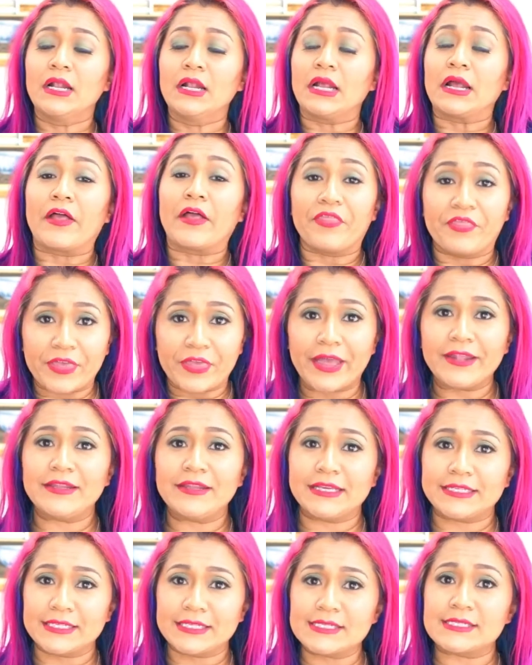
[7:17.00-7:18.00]
And then they
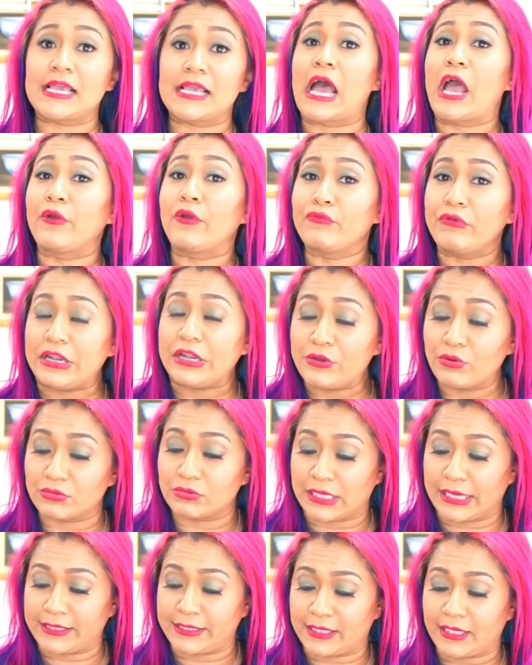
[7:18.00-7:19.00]
can say, I really don't
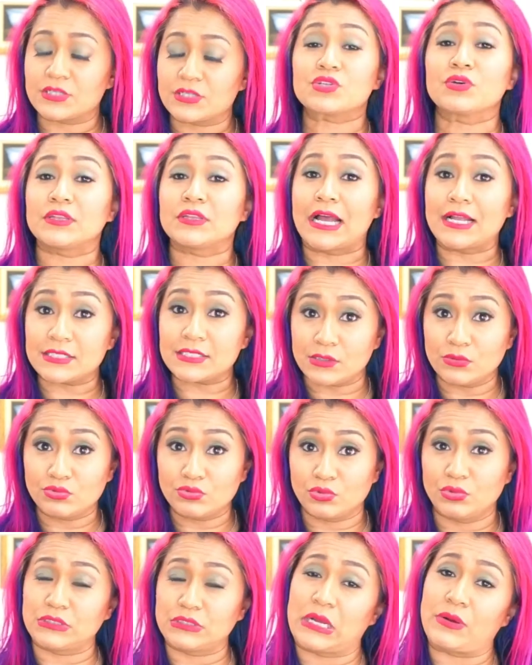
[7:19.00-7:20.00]
like it. So that's the rule
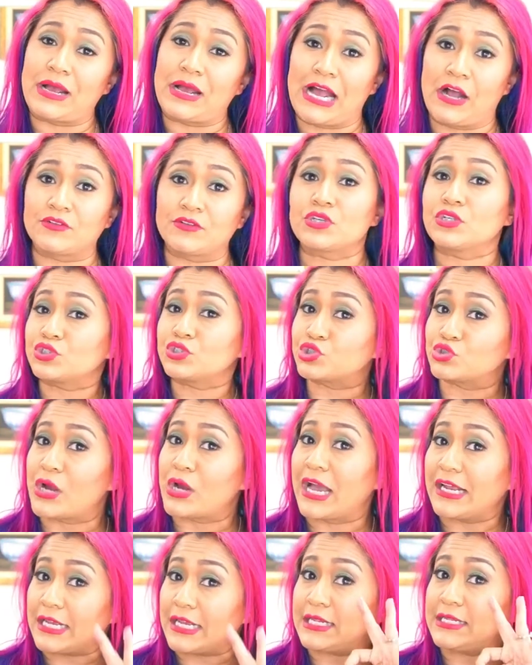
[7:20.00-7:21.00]
in our house.
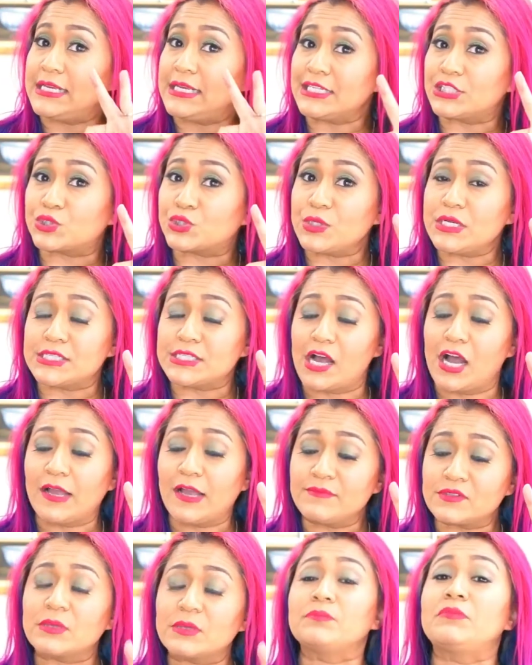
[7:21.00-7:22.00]
Try at least 2
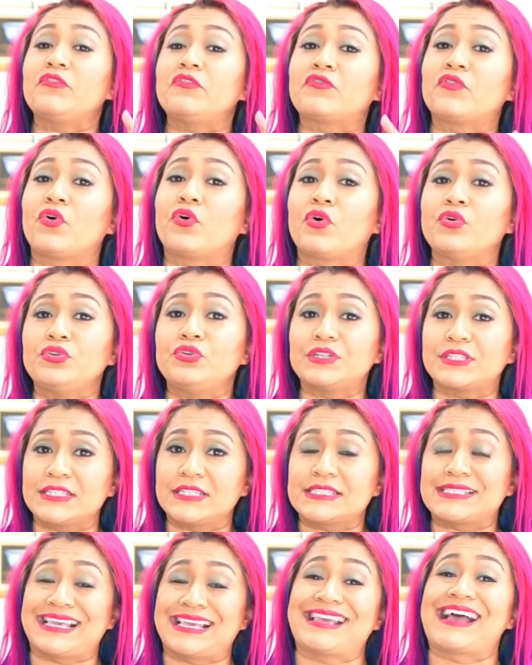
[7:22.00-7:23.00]
times before you can
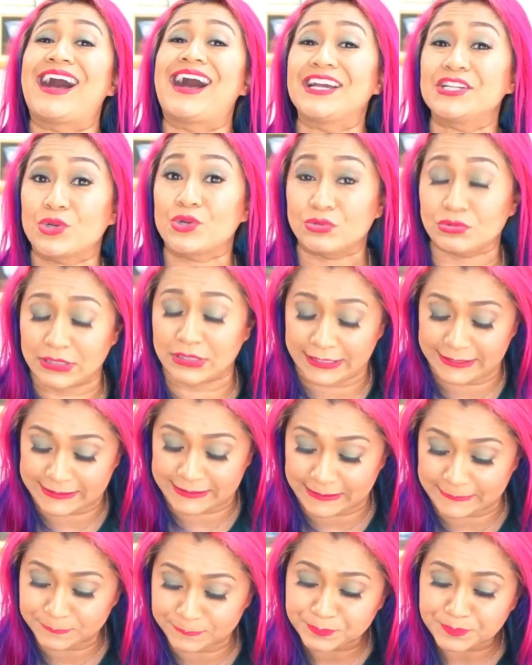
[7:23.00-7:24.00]
say, I don't like
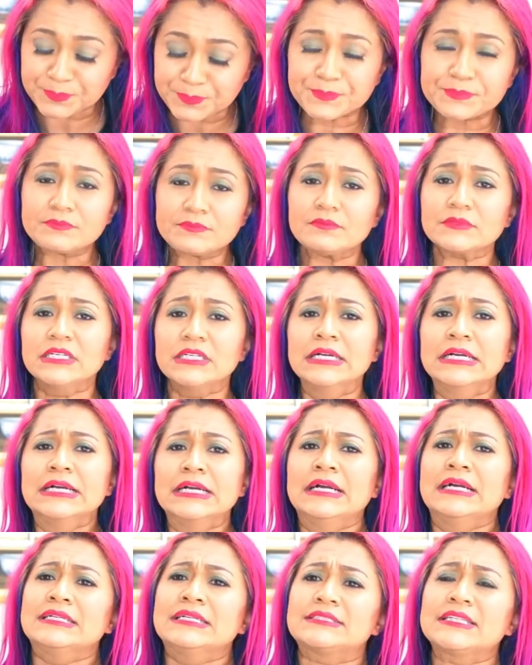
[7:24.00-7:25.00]
it.
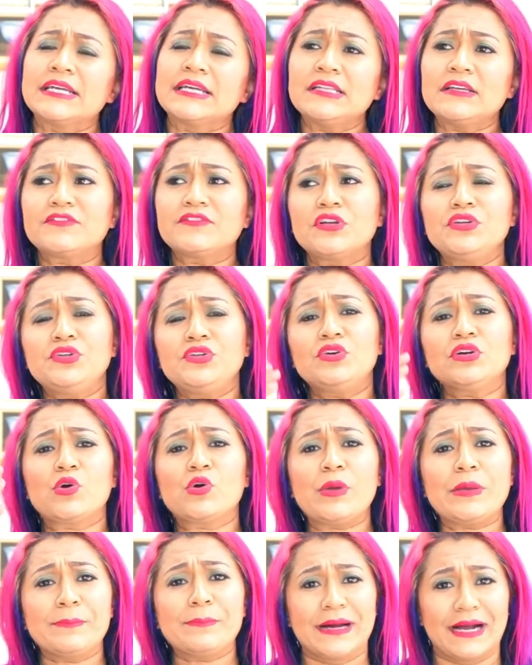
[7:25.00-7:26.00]
Second, you know,
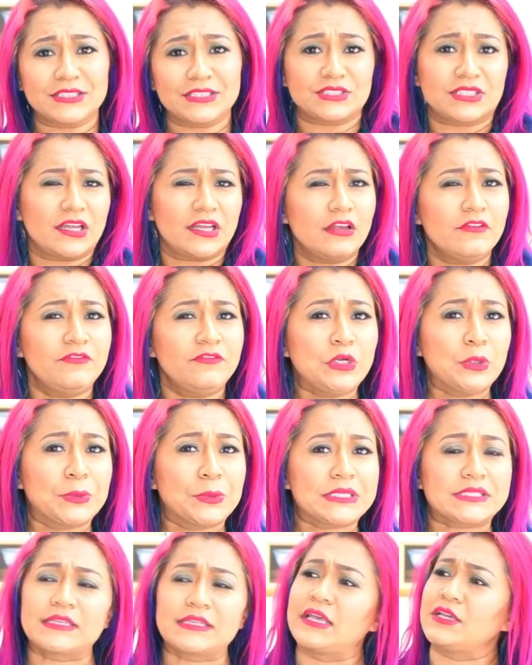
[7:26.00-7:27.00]
going back to the
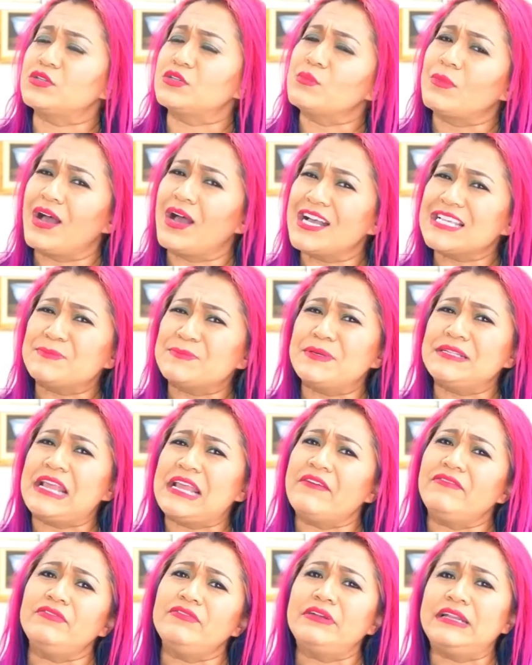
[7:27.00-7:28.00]
influence thing, so my husband
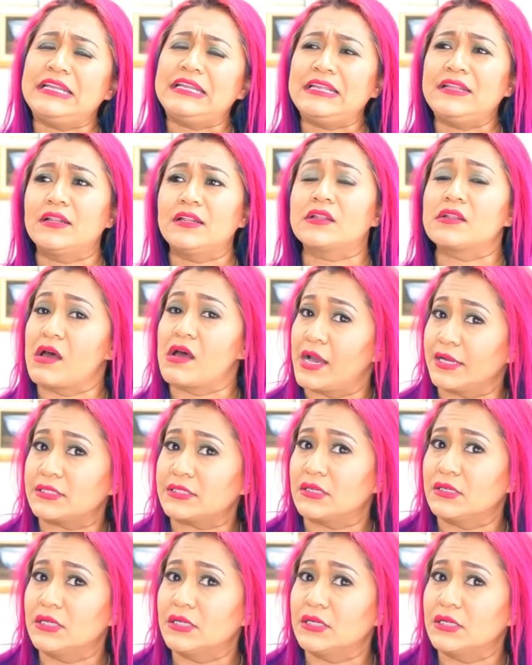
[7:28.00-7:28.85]
never really liked